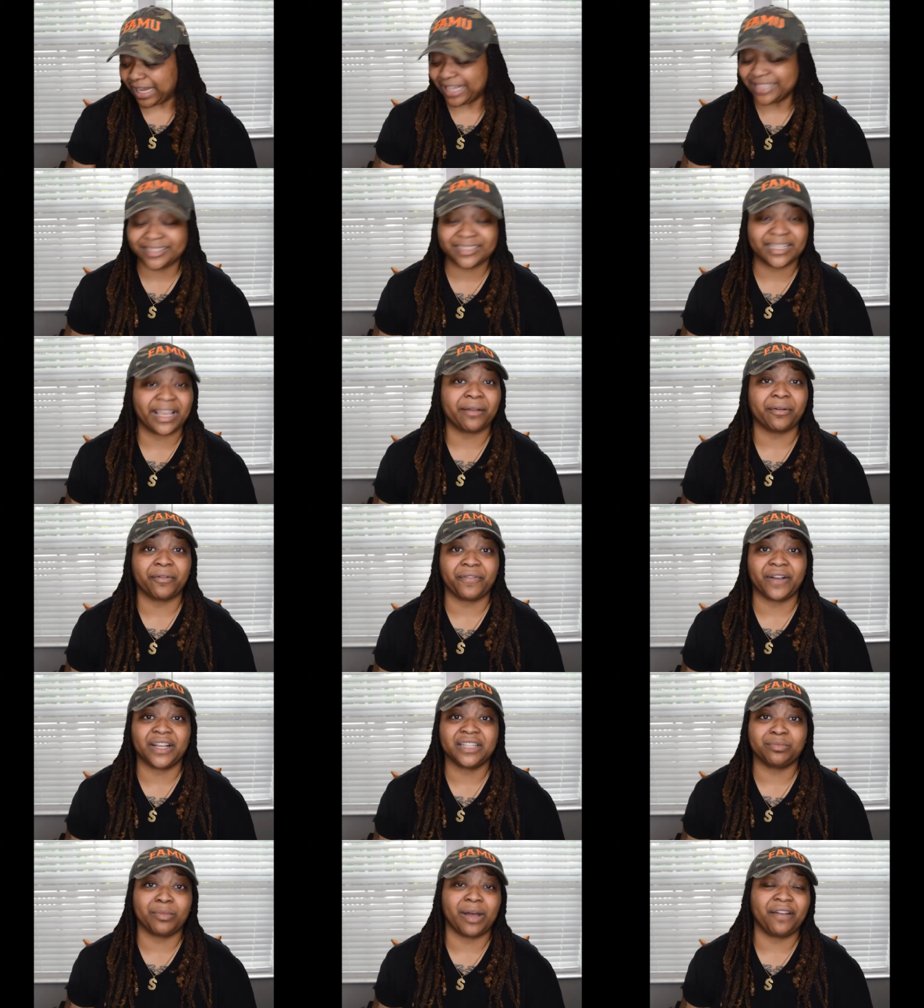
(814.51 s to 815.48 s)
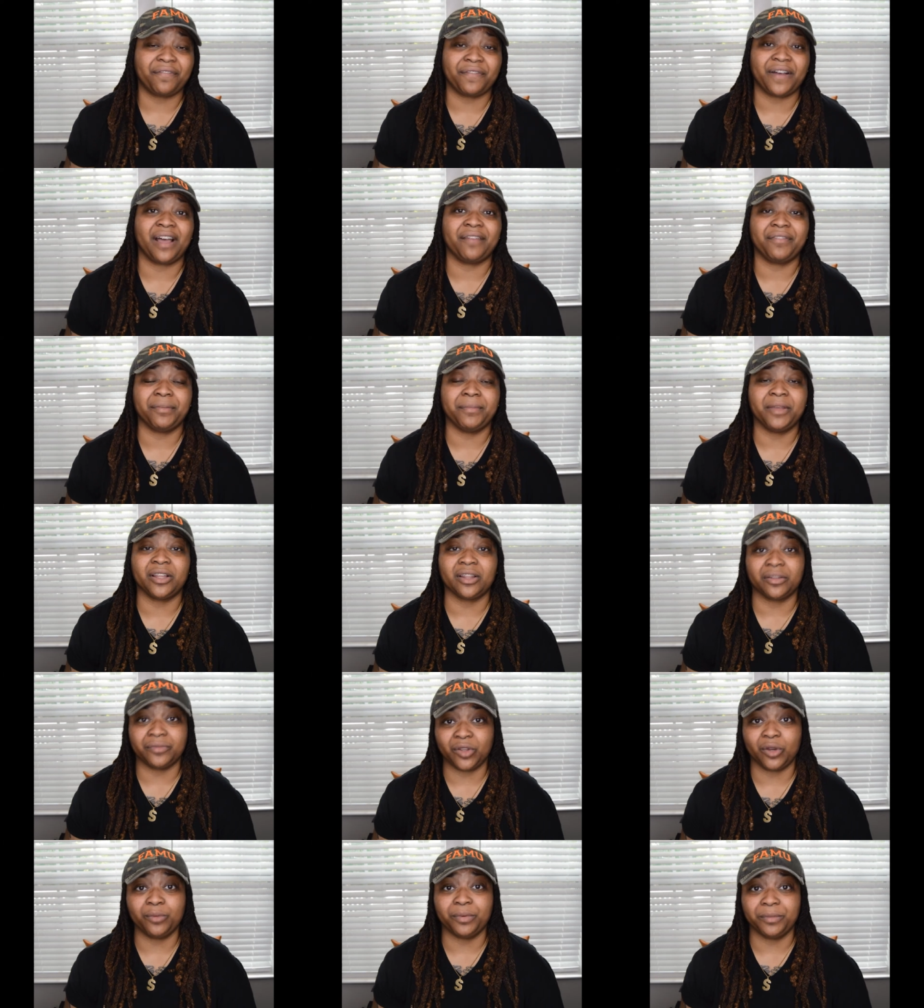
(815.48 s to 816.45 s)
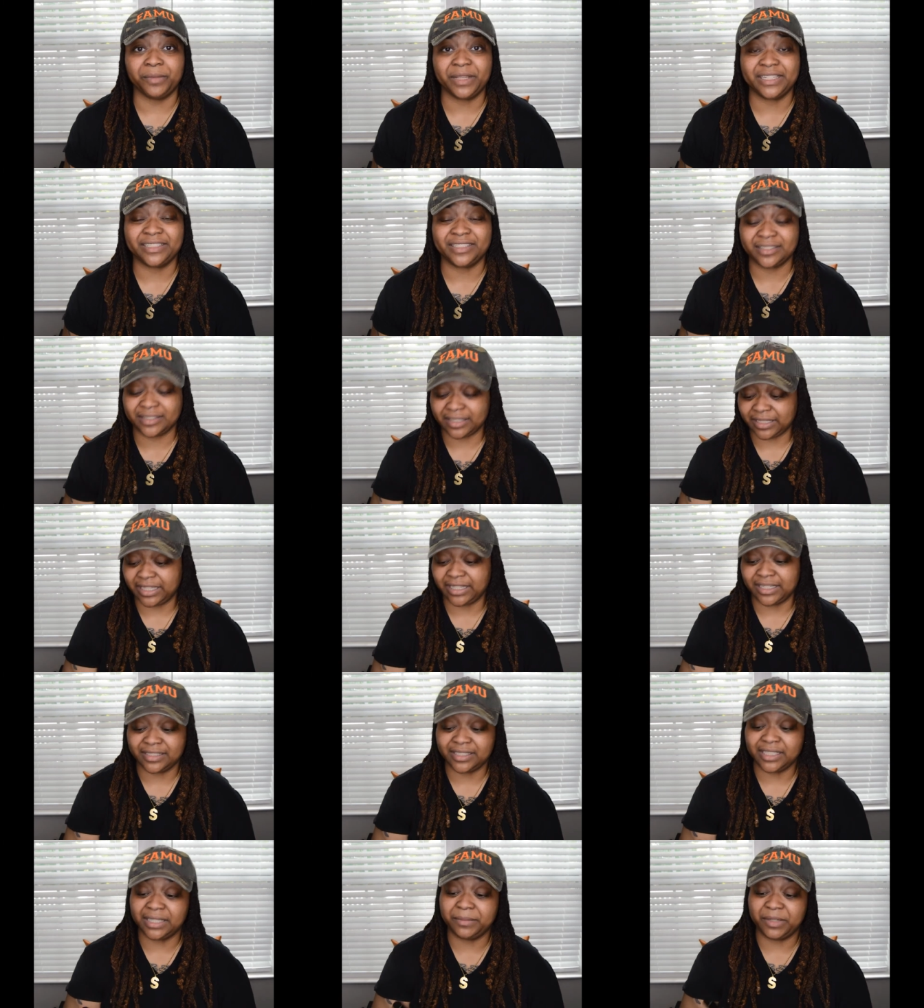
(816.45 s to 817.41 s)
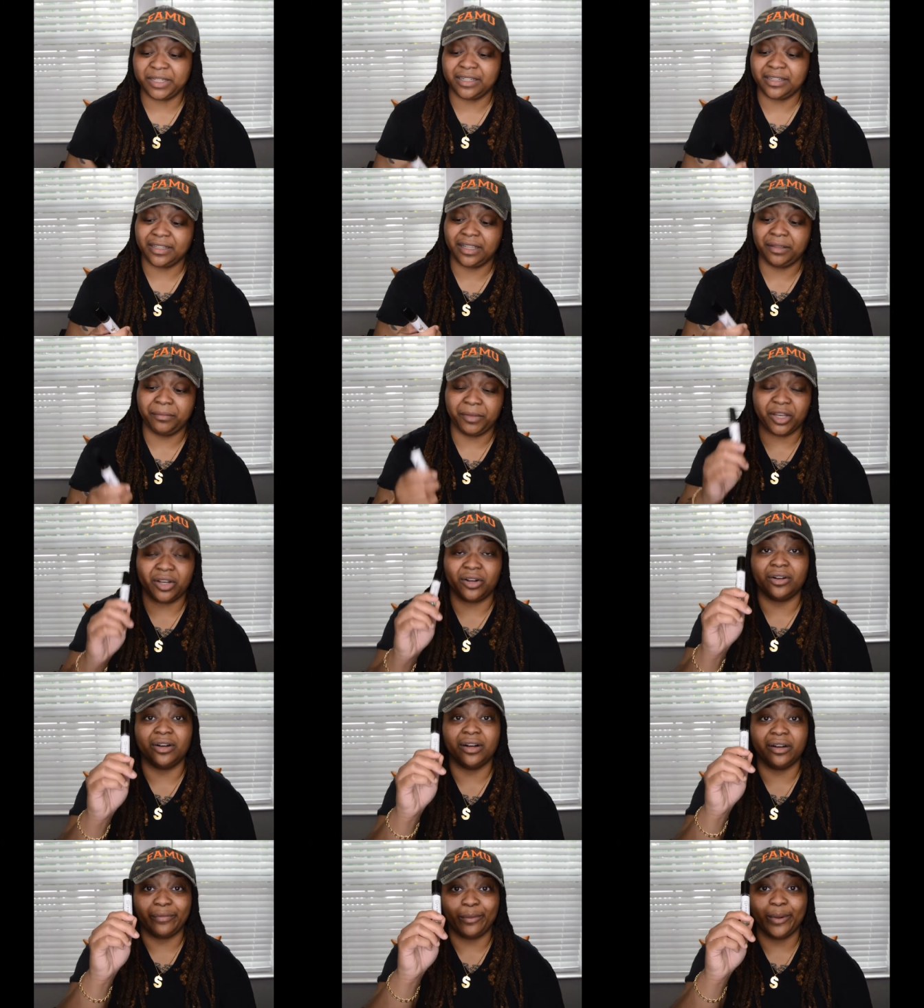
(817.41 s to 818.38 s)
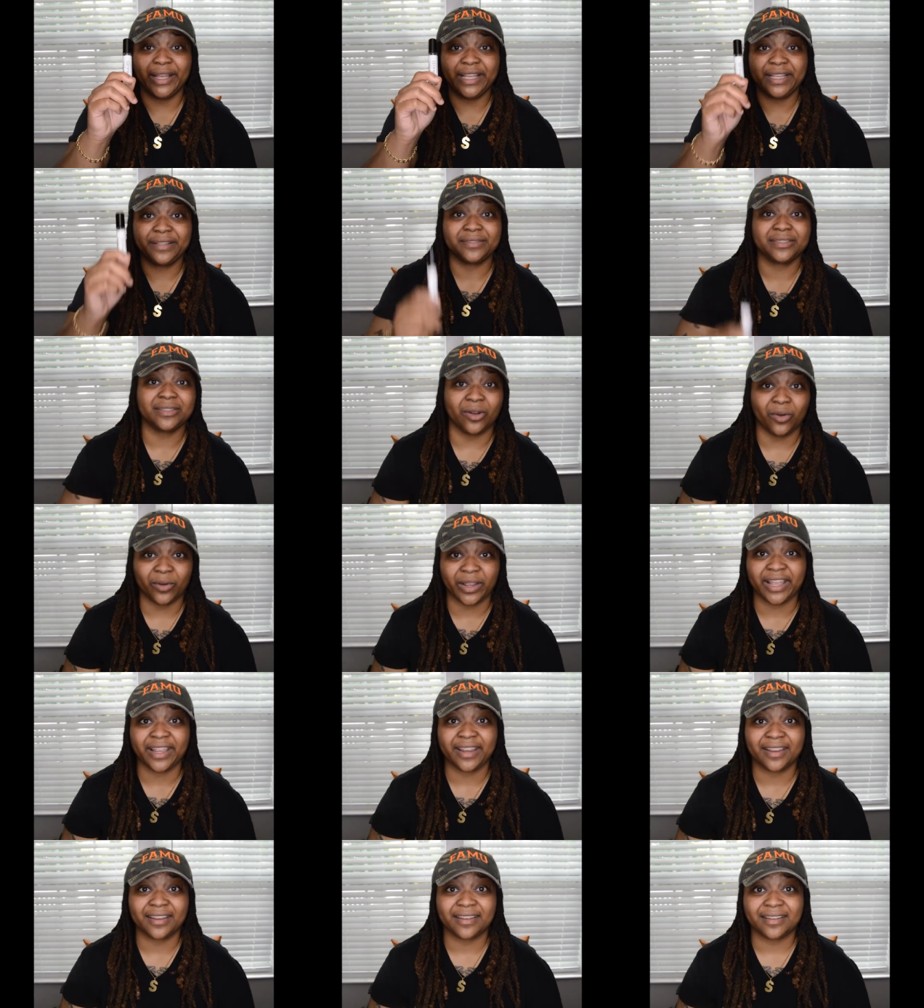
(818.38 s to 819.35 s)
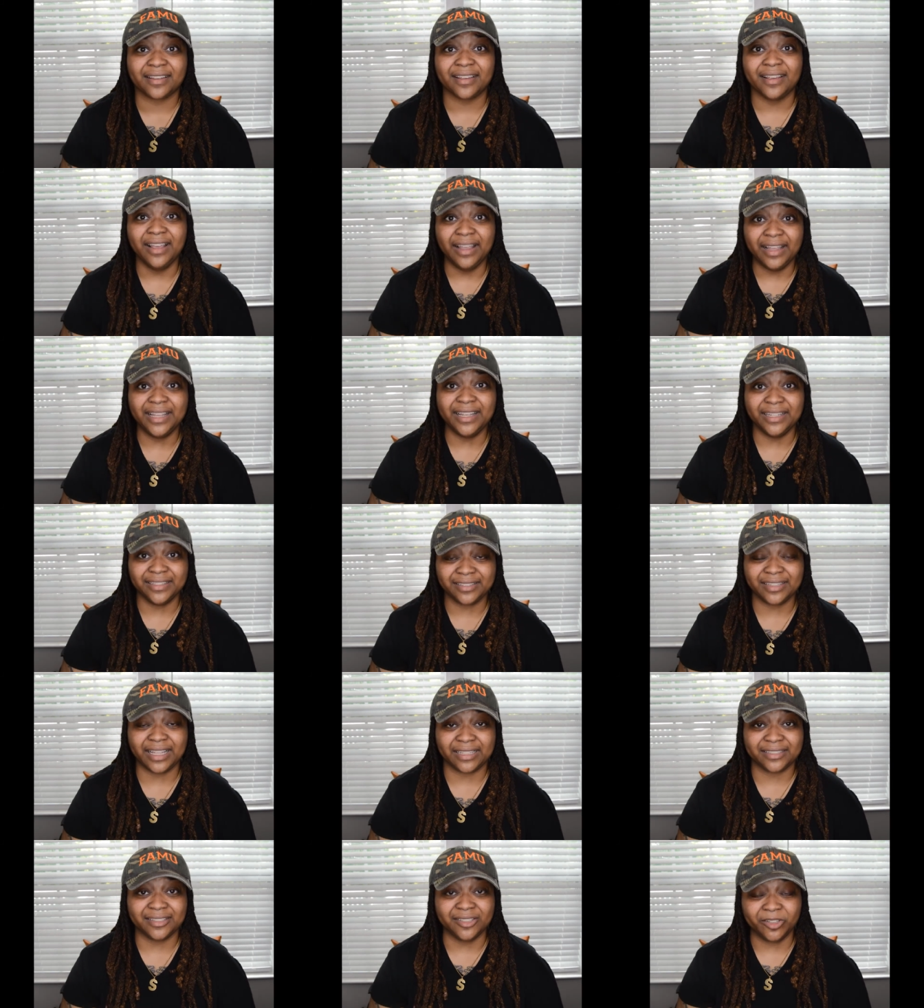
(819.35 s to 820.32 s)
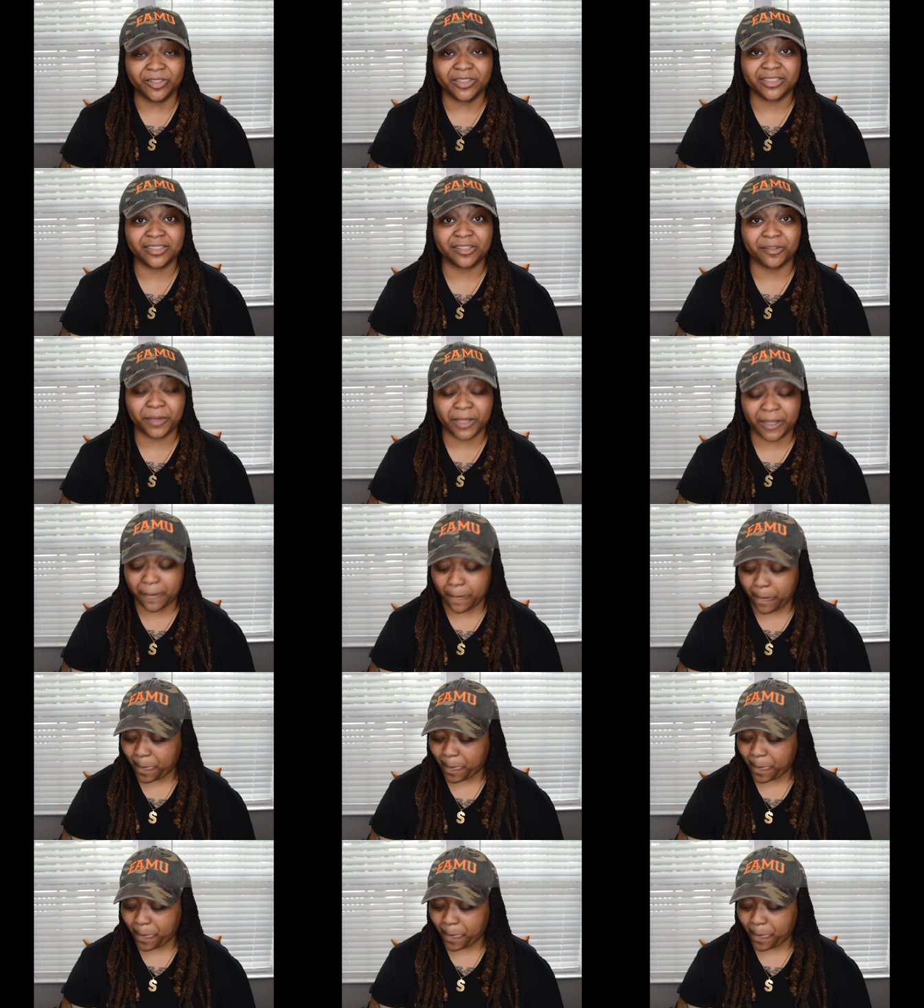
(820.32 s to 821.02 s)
I sacrificed my 5 ml of dopamine just to get a 10 ml of Waves. Okay, it's that serious to me.